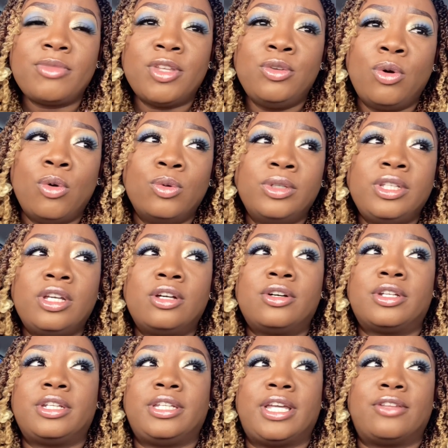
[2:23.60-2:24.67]
you only are
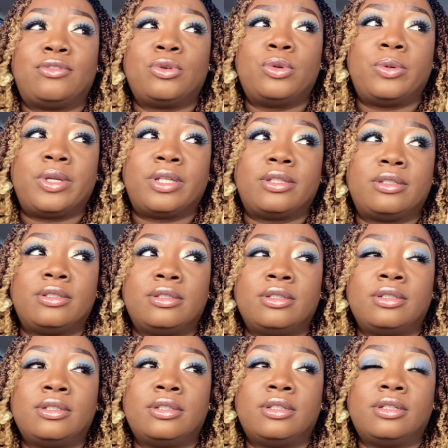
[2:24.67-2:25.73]
gonna get through it
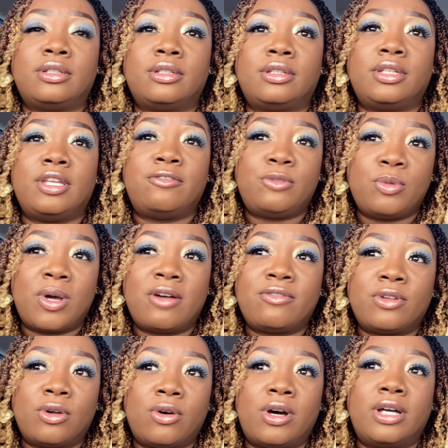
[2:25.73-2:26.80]
if you
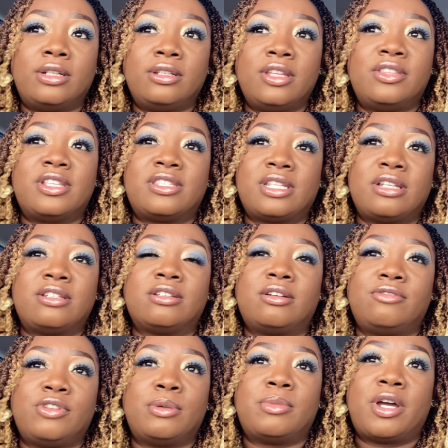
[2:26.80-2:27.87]
have God in the center
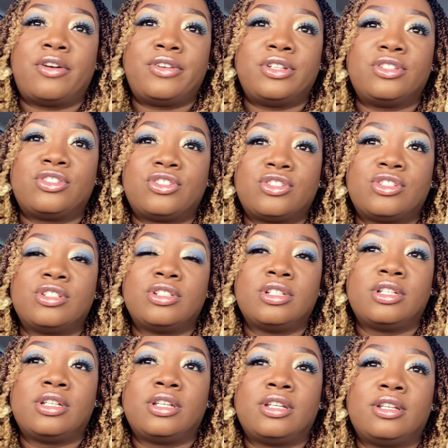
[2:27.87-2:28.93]
of your marriage.
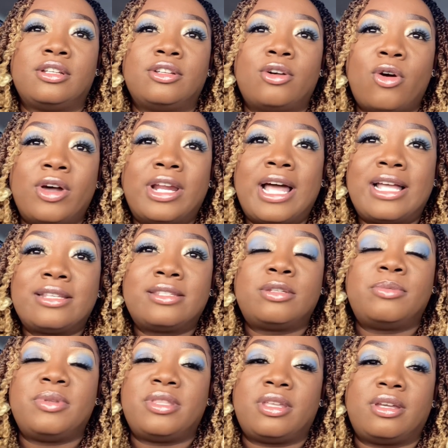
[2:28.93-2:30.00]
God has
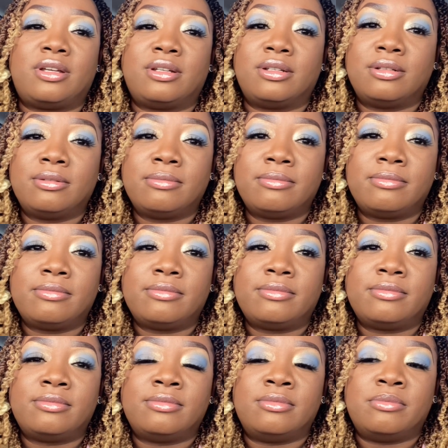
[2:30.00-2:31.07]
to be there.
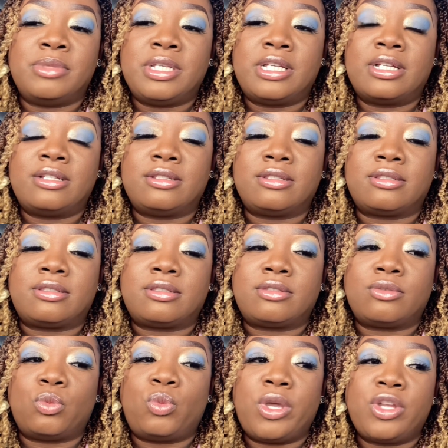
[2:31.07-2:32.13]

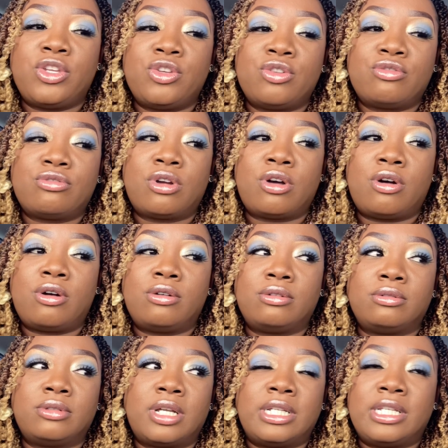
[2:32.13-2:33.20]
Because when you're
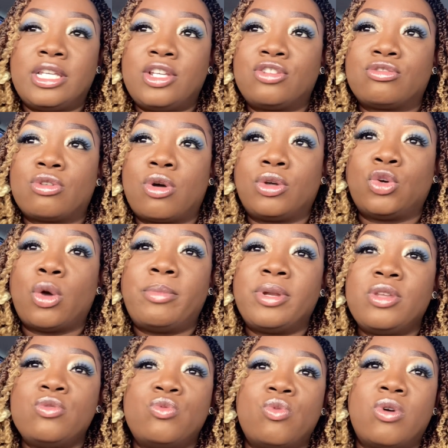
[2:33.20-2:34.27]
wrong and he's wrong,
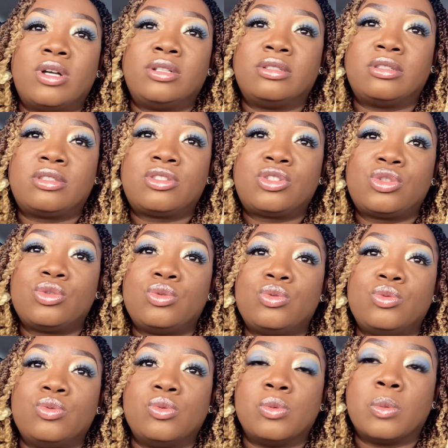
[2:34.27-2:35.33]
nobody wants
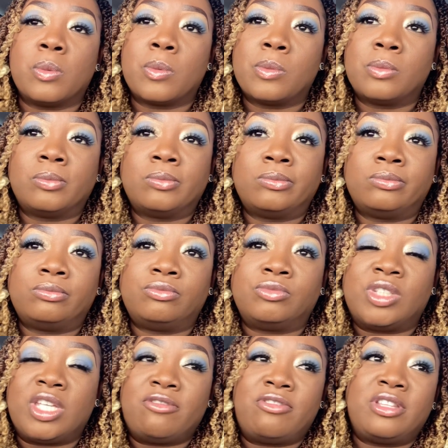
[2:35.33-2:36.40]
to
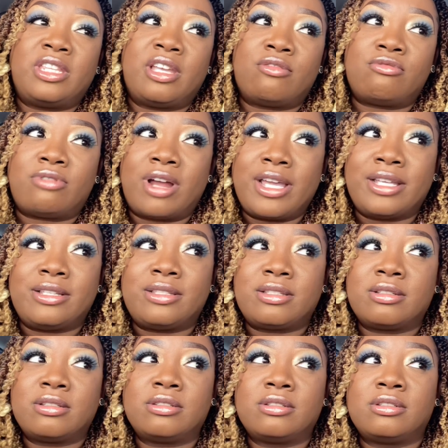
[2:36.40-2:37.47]
give in their right.